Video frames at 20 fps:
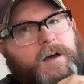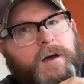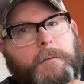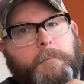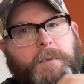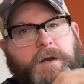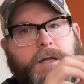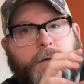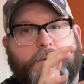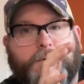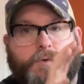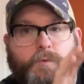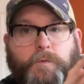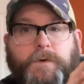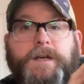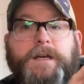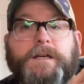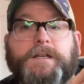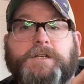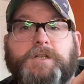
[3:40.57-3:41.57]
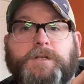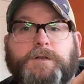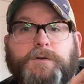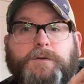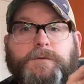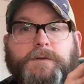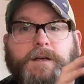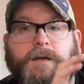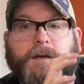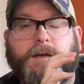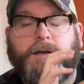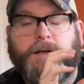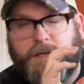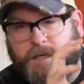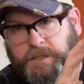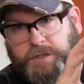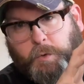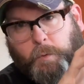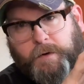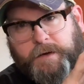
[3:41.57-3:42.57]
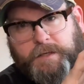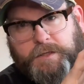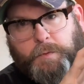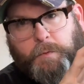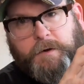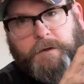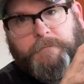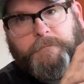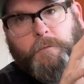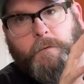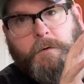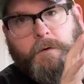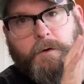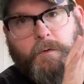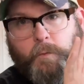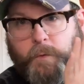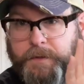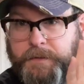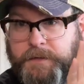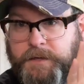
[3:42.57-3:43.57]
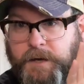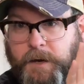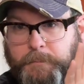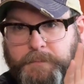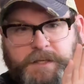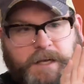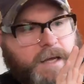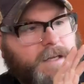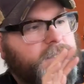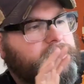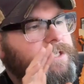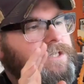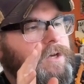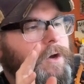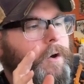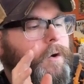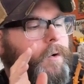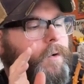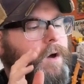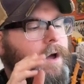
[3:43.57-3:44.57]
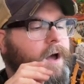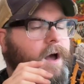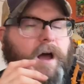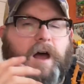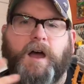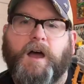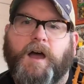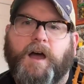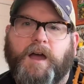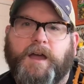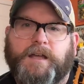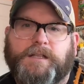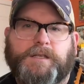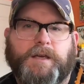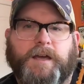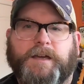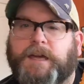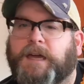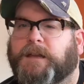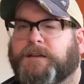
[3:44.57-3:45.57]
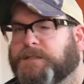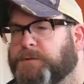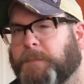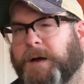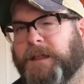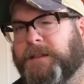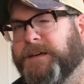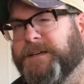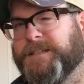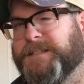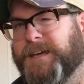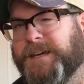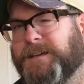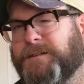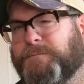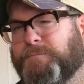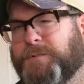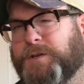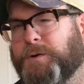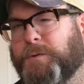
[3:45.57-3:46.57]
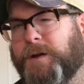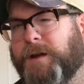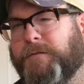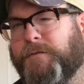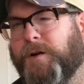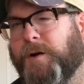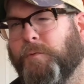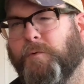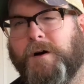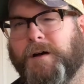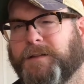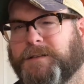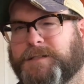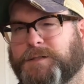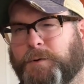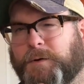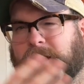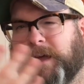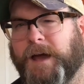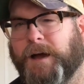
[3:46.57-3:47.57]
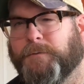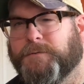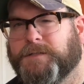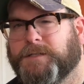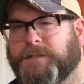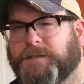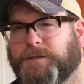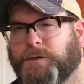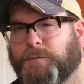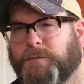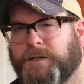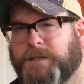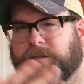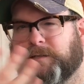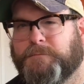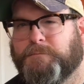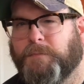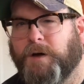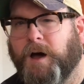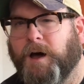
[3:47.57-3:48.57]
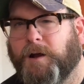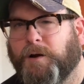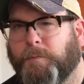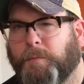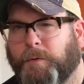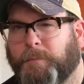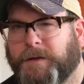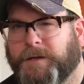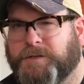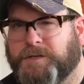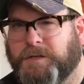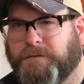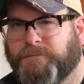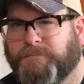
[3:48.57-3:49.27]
but he was reissued in 2024 with the updates. So it's my list. I can do whatever I want, so it counts. So he's honorable mention.